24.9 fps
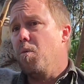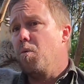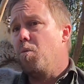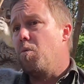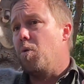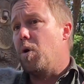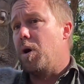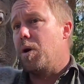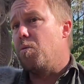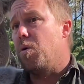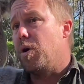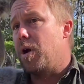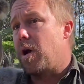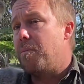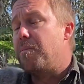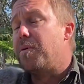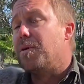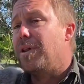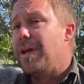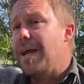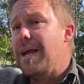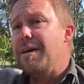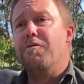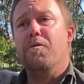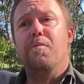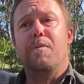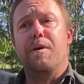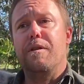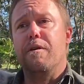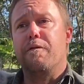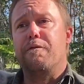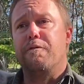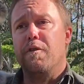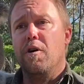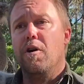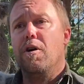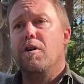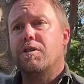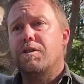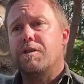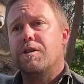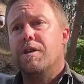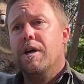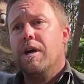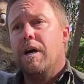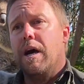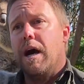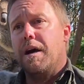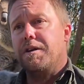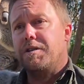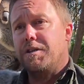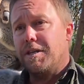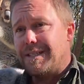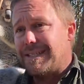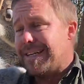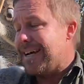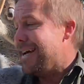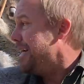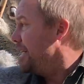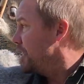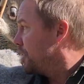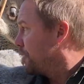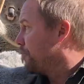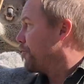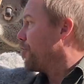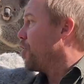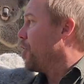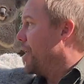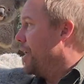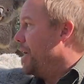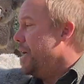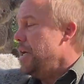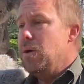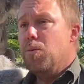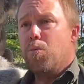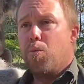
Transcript: what I believe will be the first disease-free